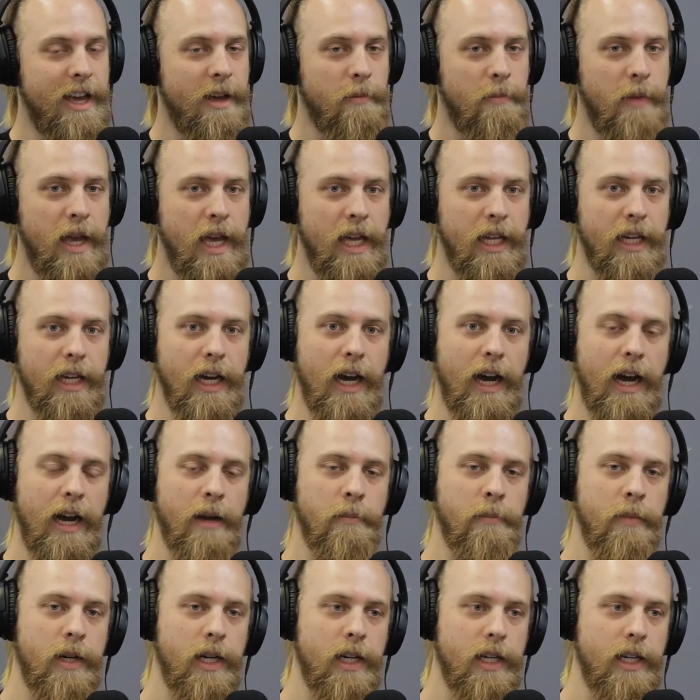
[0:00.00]
Man,
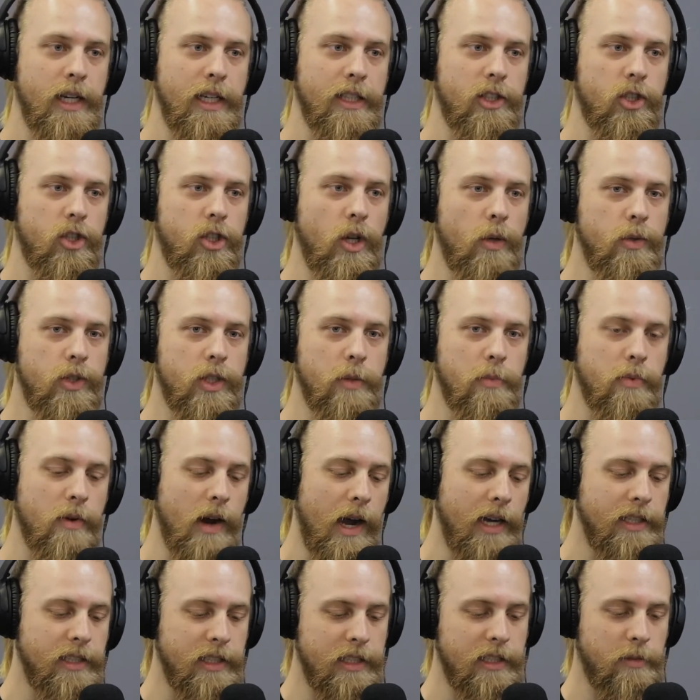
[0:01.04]
it's so
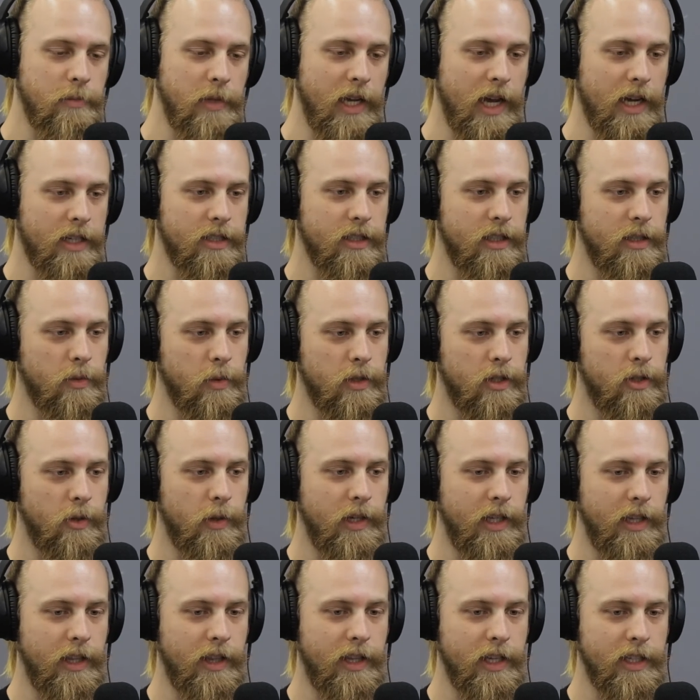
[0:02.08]
surprising to me actually that we're
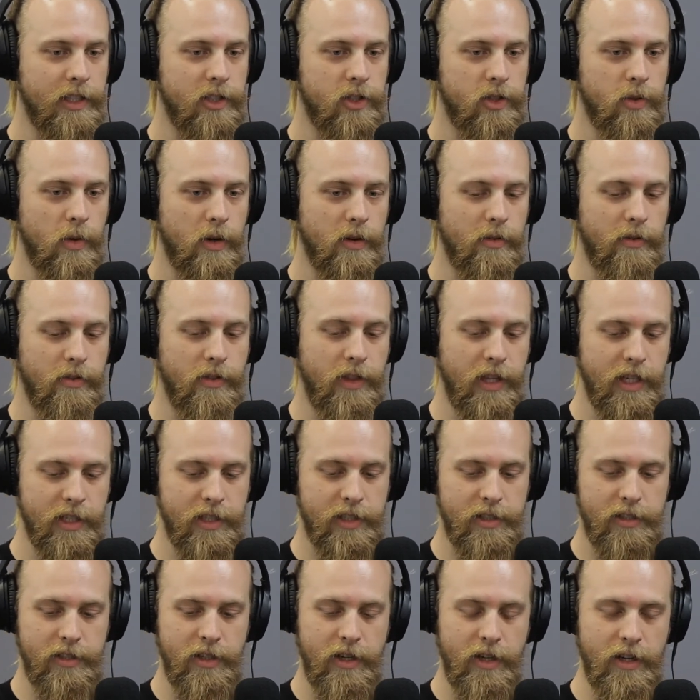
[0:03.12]
doing this sort of
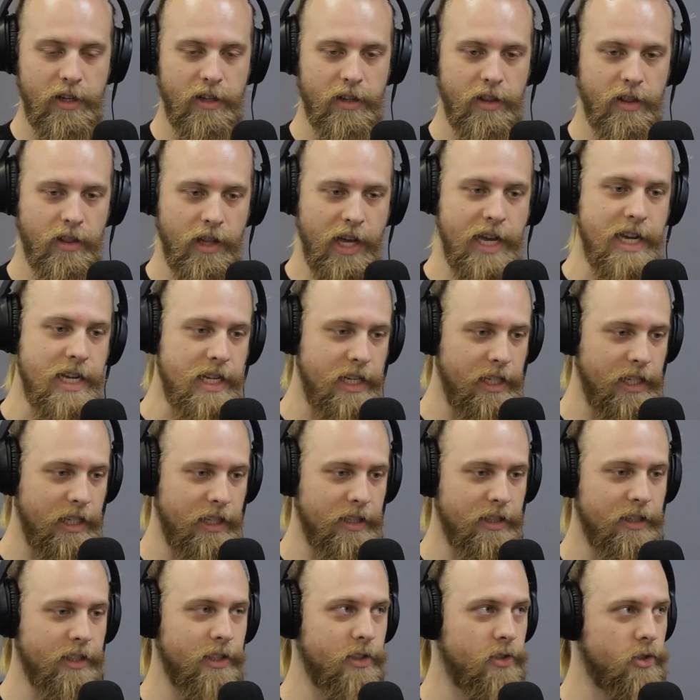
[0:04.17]
this late
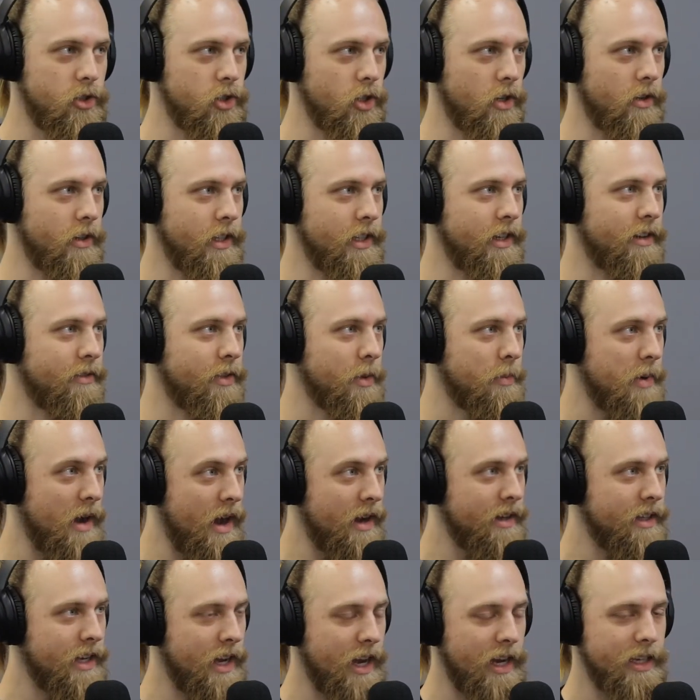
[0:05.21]
in the journey of the
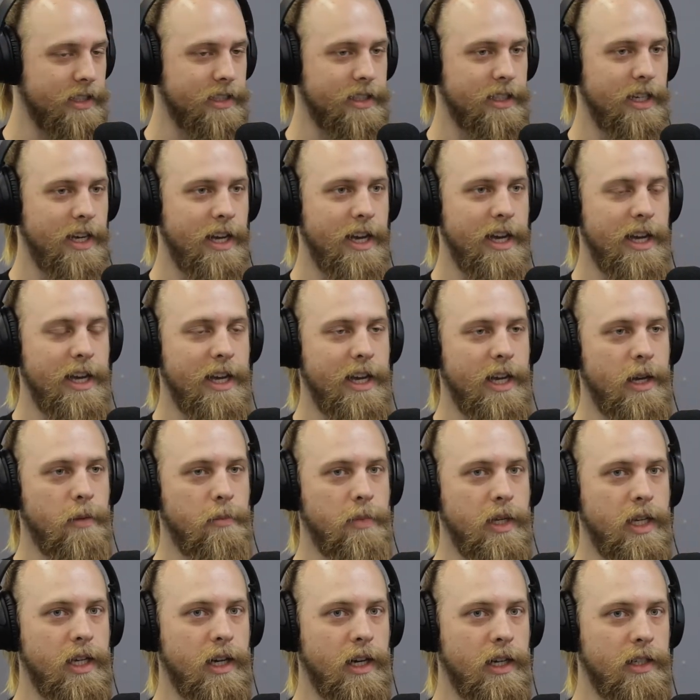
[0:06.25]
podcast
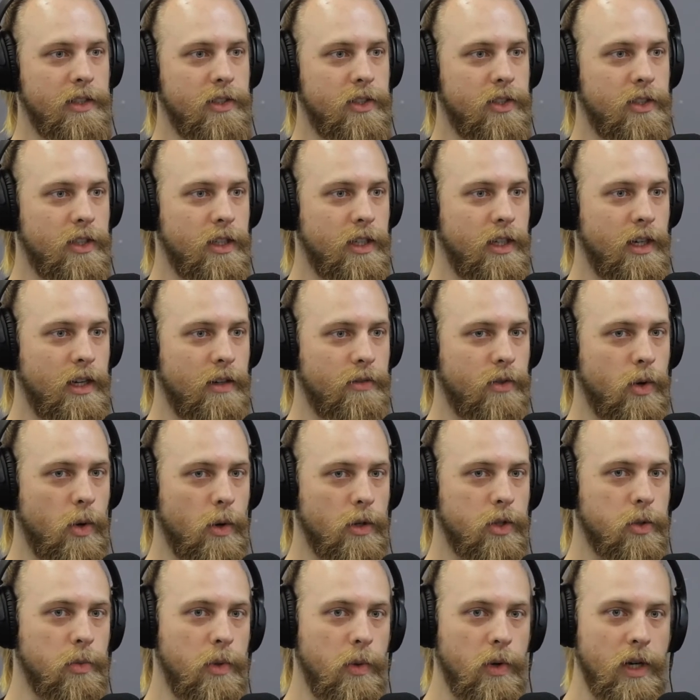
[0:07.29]
because, of
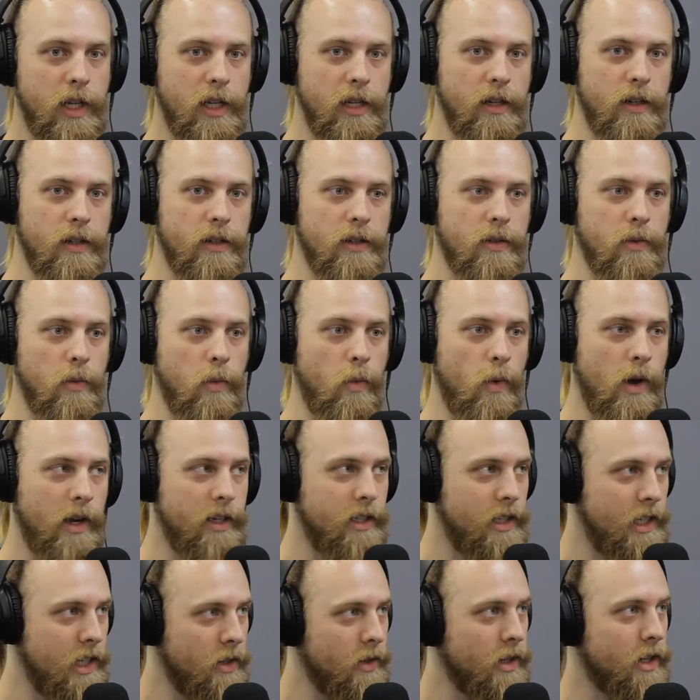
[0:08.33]
course, we were here 1
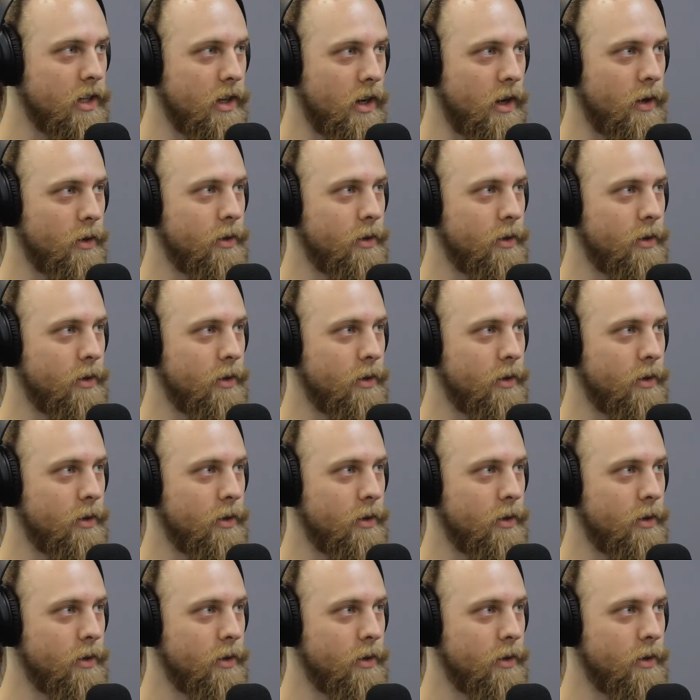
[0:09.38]
year ago.